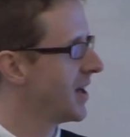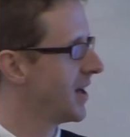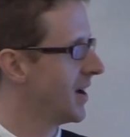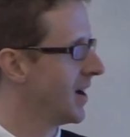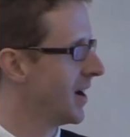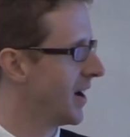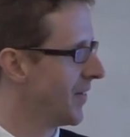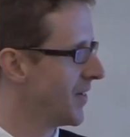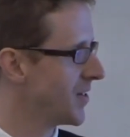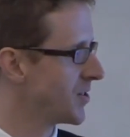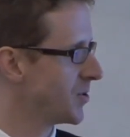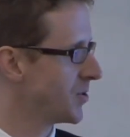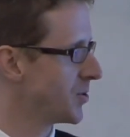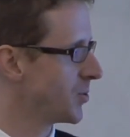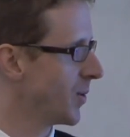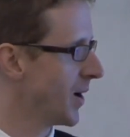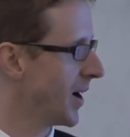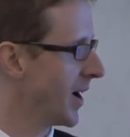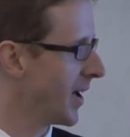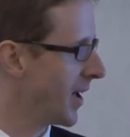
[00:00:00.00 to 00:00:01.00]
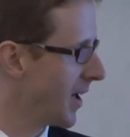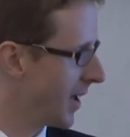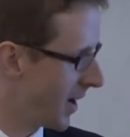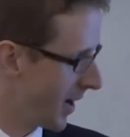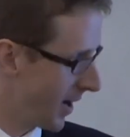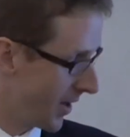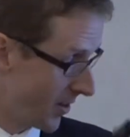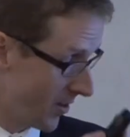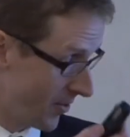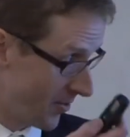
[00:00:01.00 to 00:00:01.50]
Uh, and this was where,
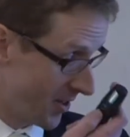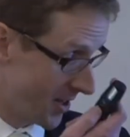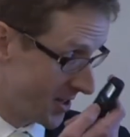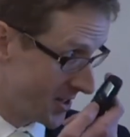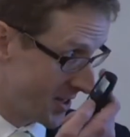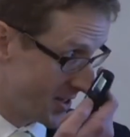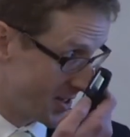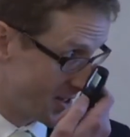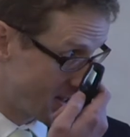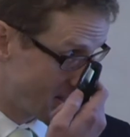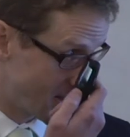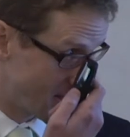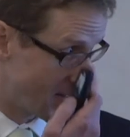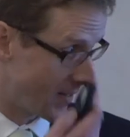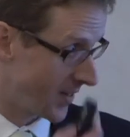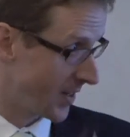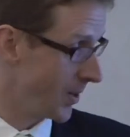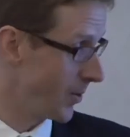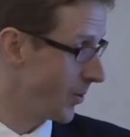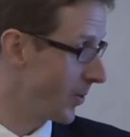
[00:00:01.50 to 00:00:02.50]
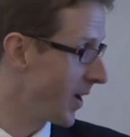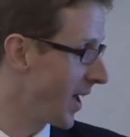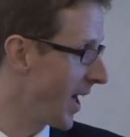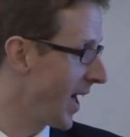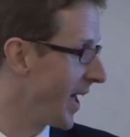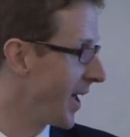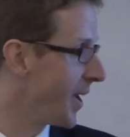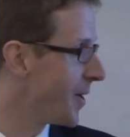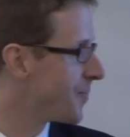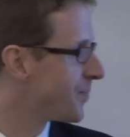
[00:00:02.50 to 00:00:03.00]
in the first instance in the
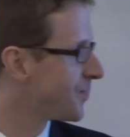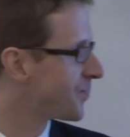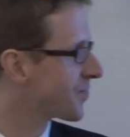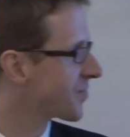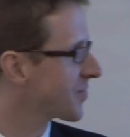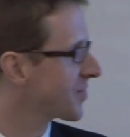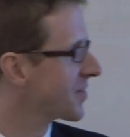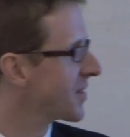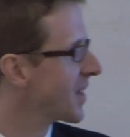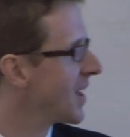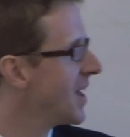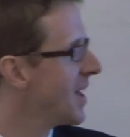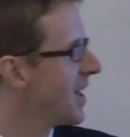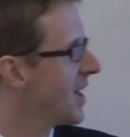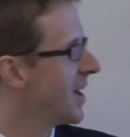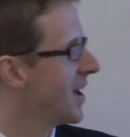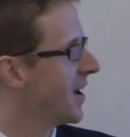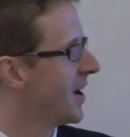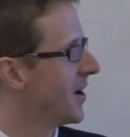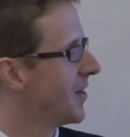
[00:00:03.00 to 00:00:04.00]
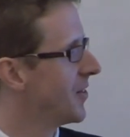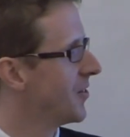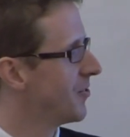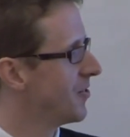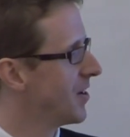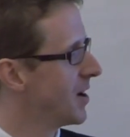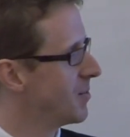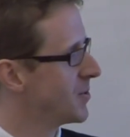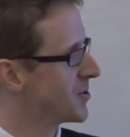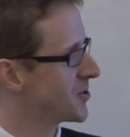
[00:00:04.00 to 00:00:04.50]
UK, uh, the
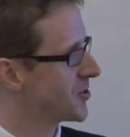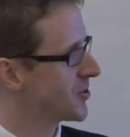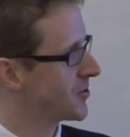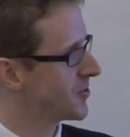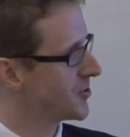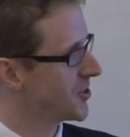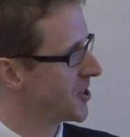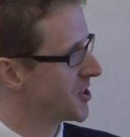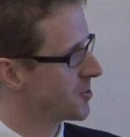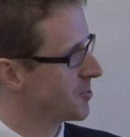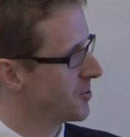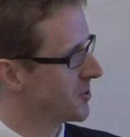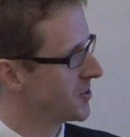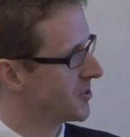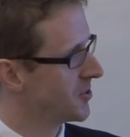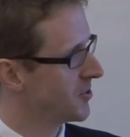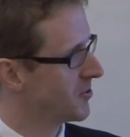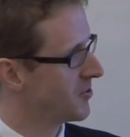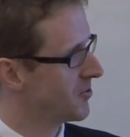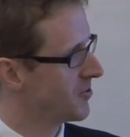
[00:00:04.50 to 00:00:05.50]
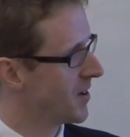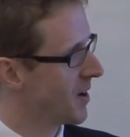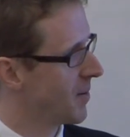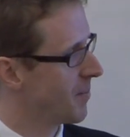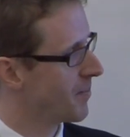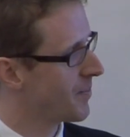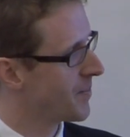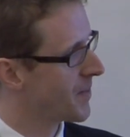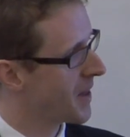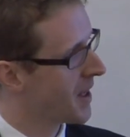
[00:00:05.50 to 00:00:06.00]
famous judgment of
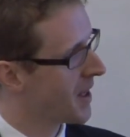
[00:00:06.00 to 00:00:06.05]
um,